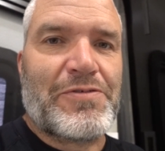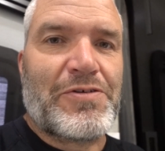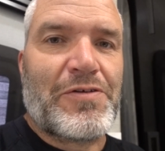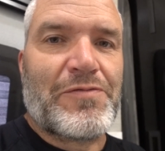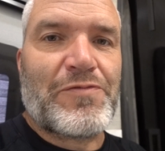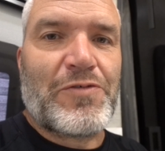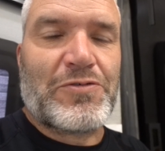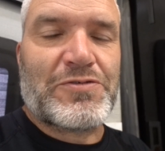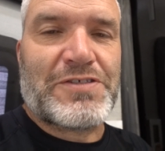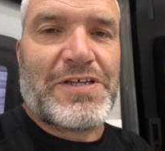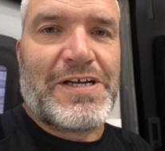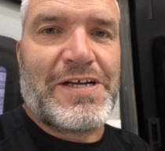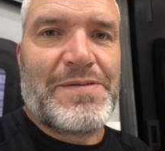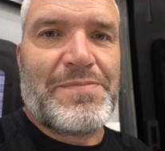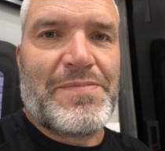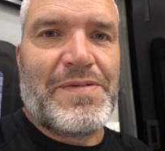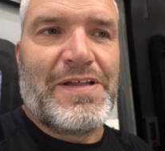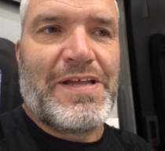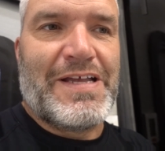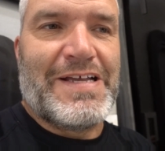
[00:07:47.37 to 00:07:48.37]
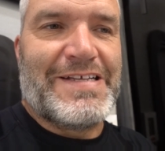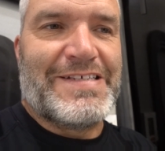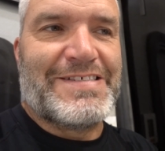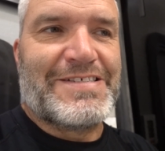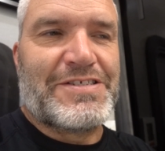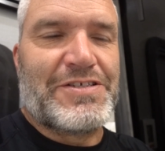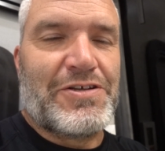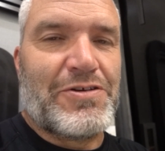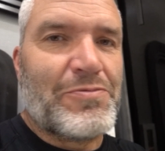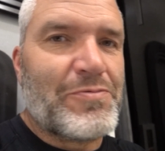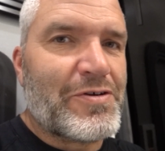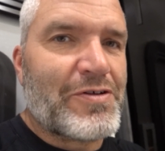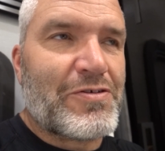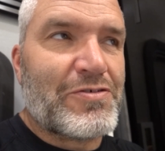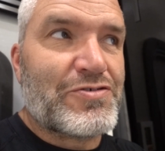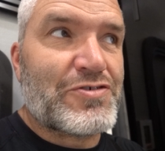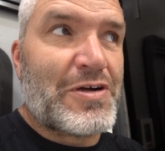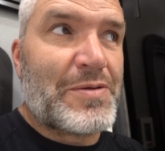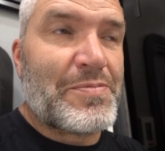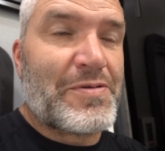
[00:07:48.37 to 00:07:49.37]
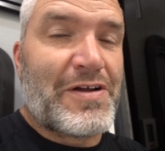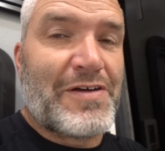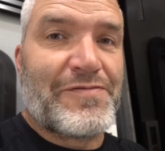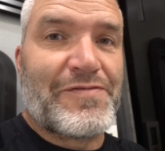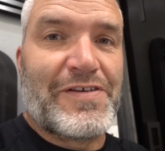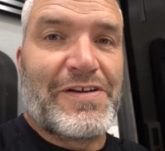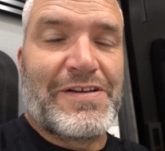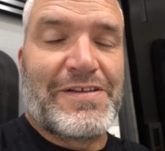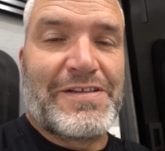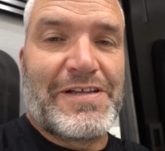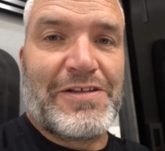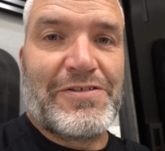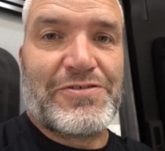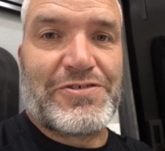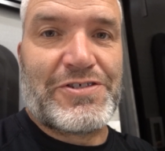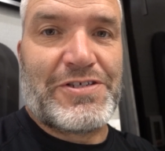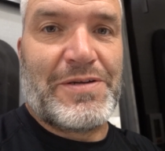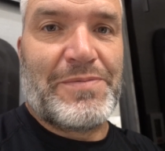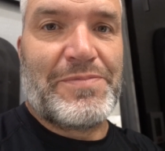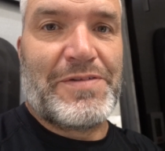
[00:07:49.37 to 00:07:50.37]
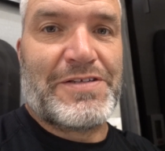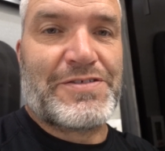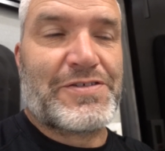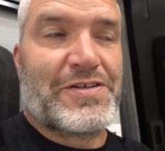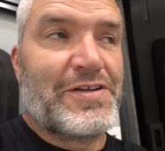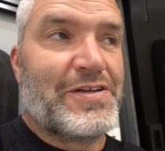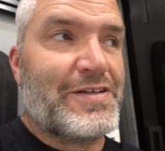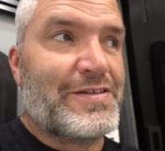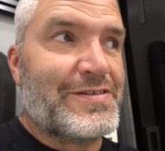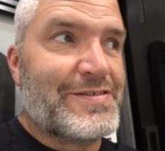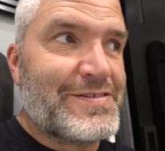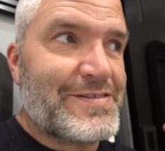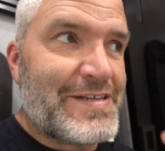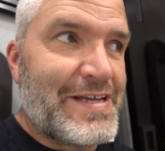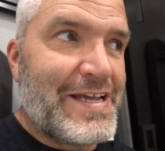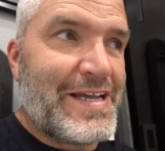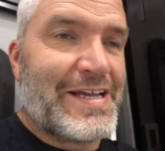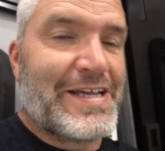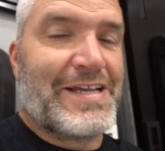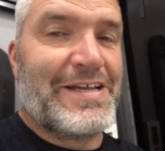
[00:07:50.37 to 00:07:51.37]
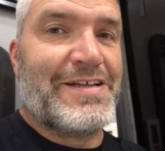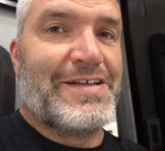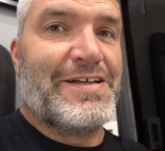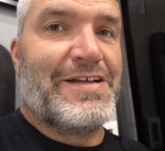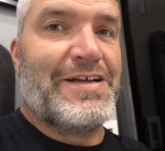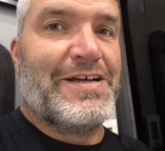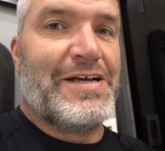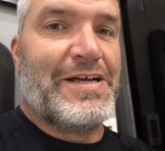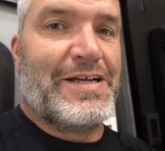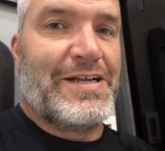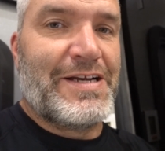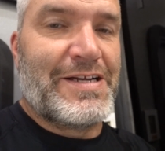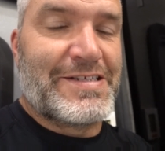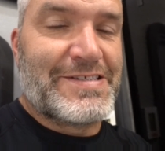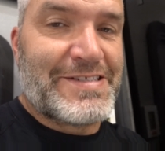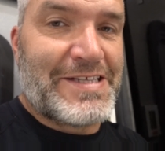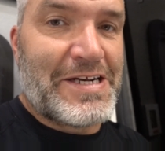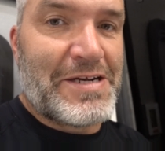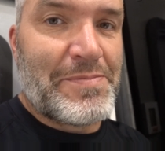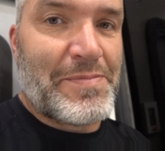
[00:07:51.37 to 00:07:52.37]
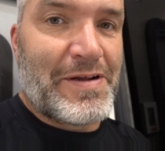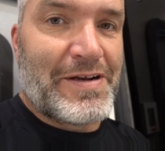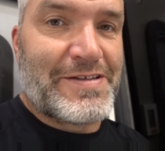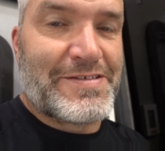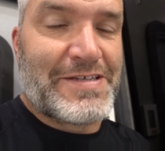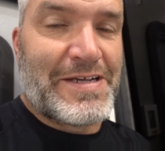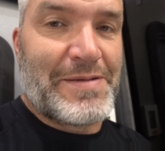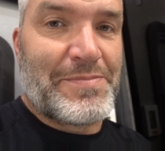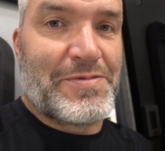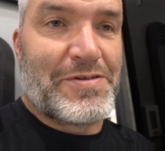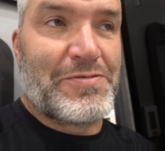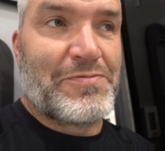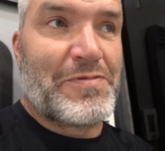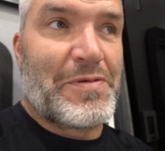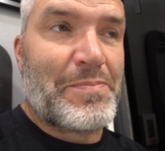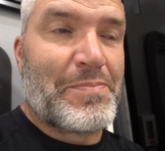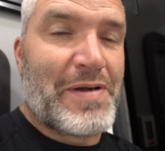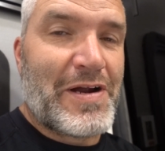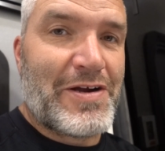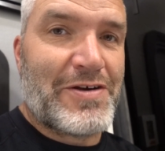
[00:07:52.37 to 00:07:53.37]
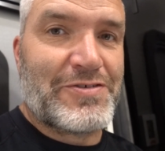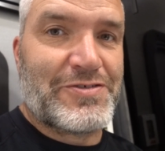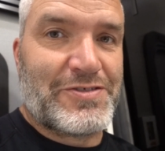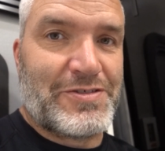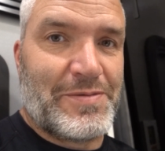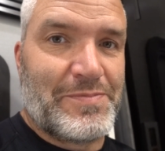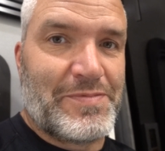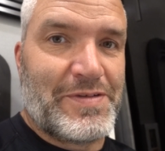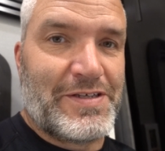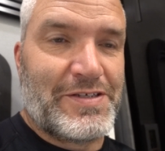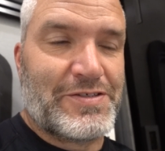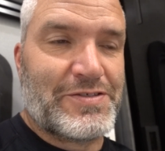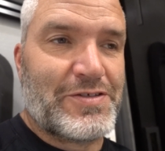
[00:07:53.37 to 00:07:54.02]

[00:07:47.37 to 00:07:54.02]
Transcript: when you're full time is you don't want to go drop it off at a dealership that's going to take an extended amount of time to repair something.